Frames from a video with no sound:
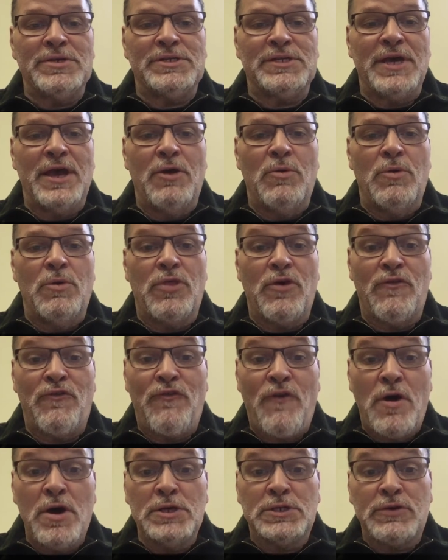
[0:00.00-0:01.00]
here with the
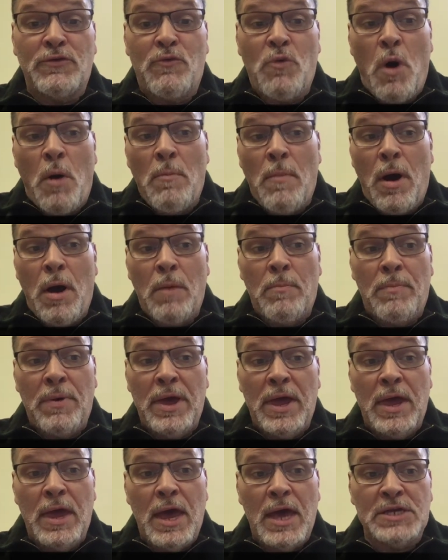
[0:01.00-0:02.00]
first of what might
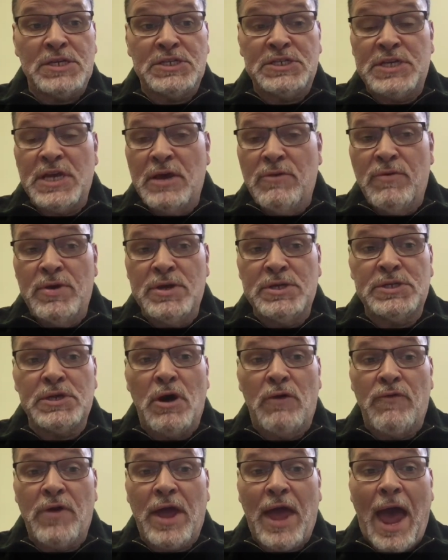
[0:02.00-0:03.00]
be a series
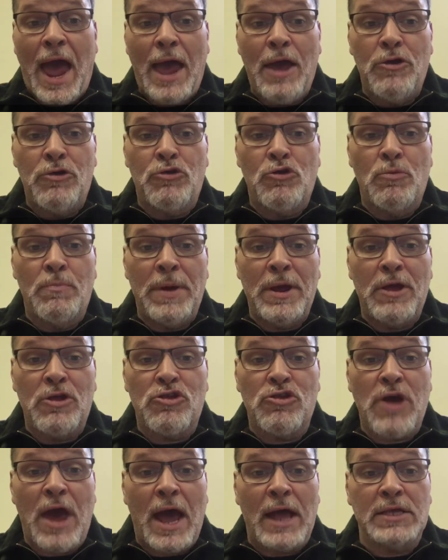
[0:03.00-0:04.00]
of occasional big
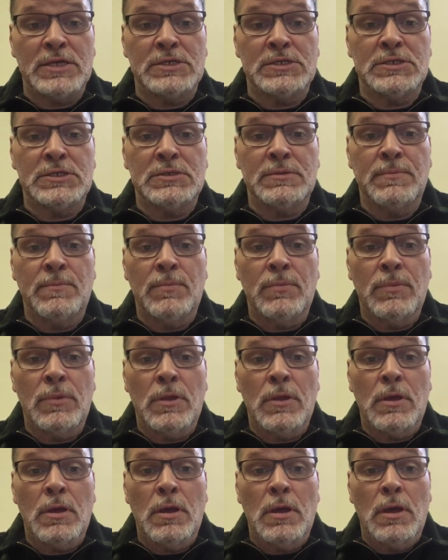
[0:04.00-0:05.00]
chats.
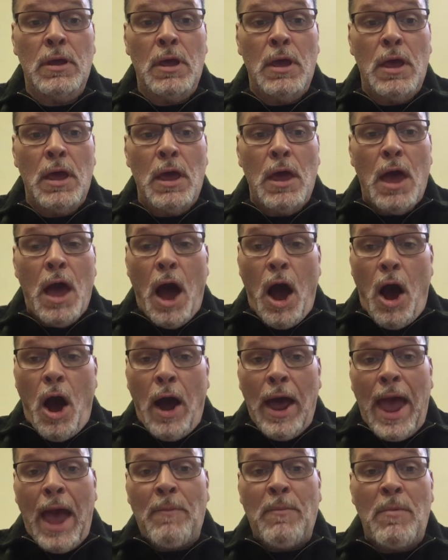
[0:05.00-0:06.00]

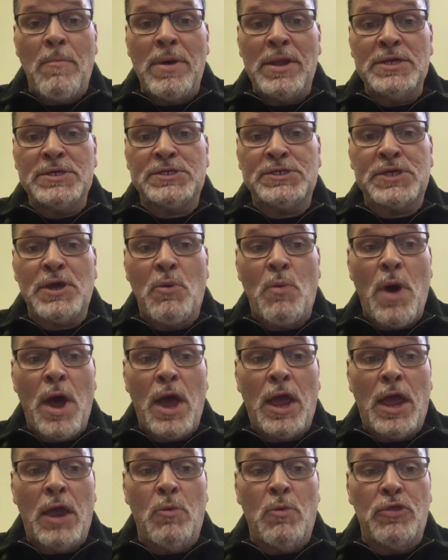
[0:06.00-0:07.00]
I am a minister
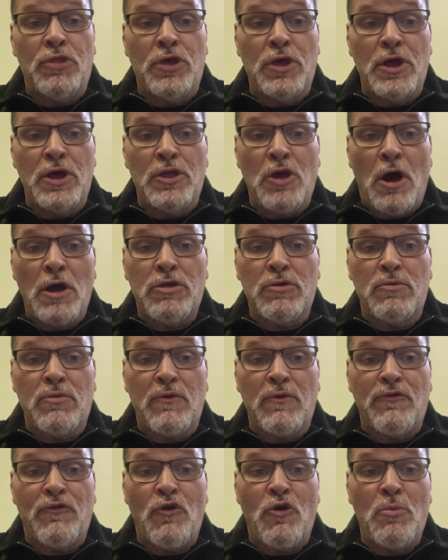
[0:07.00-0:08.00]
working with the United
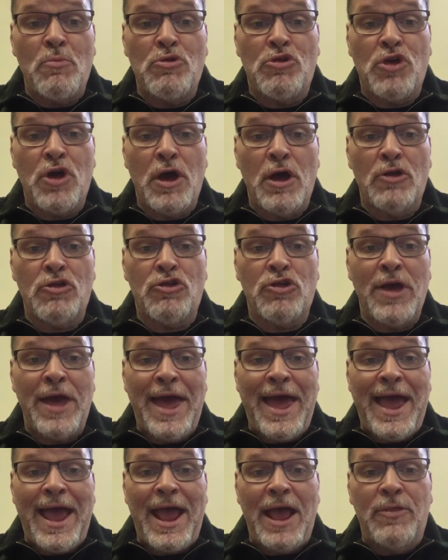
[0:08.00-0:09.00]
Reformed Church
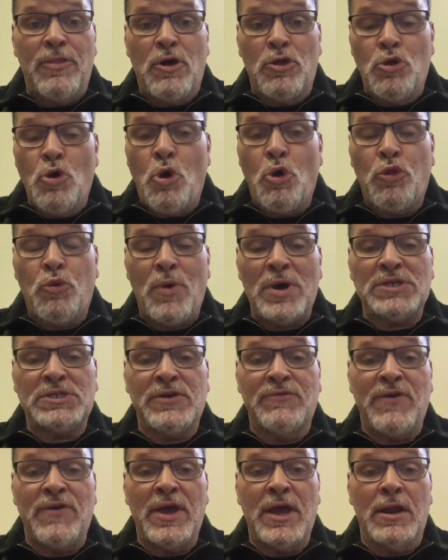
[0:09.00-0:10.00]
in the northwest
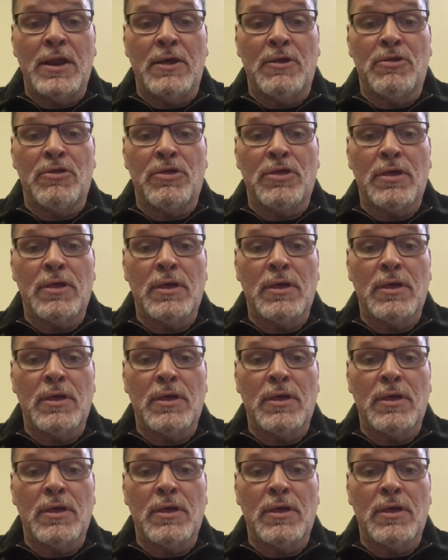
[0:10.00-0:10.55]
of England.